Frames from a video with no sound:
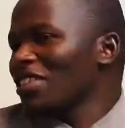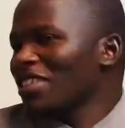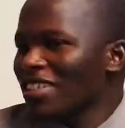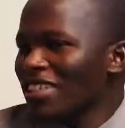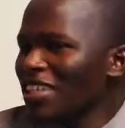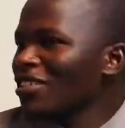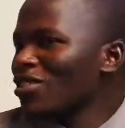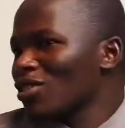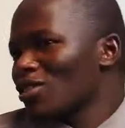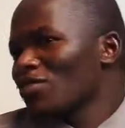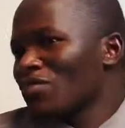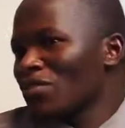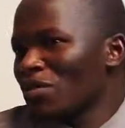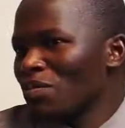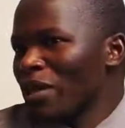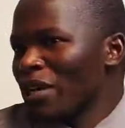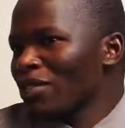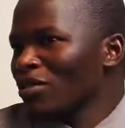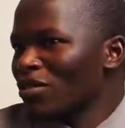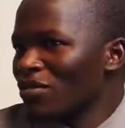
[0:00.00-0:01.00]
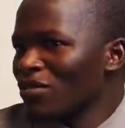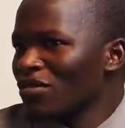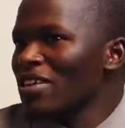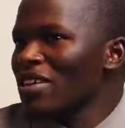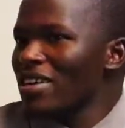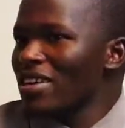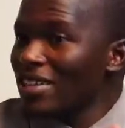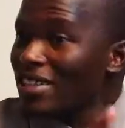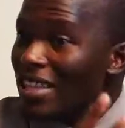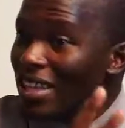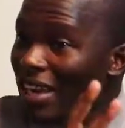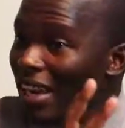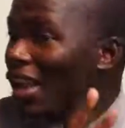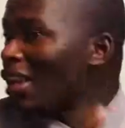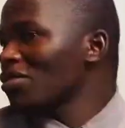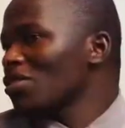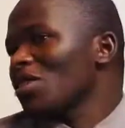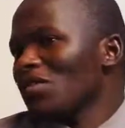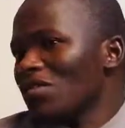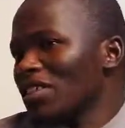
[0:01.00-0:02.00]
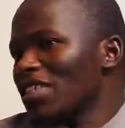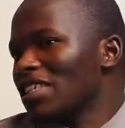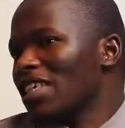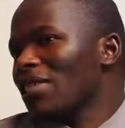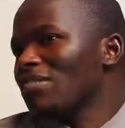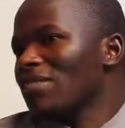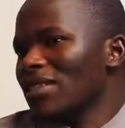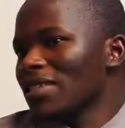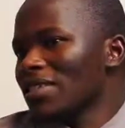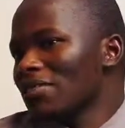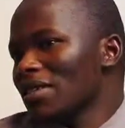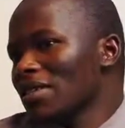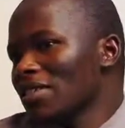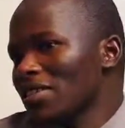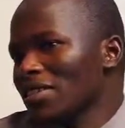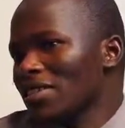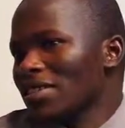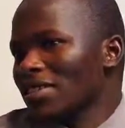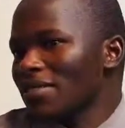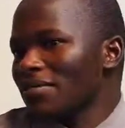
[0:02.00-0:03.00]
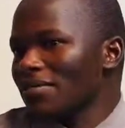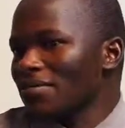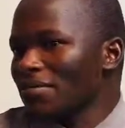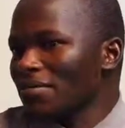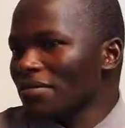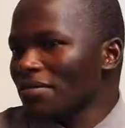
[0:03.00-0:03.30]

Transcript: It has to be part of the lifestyle of a diabetic patient.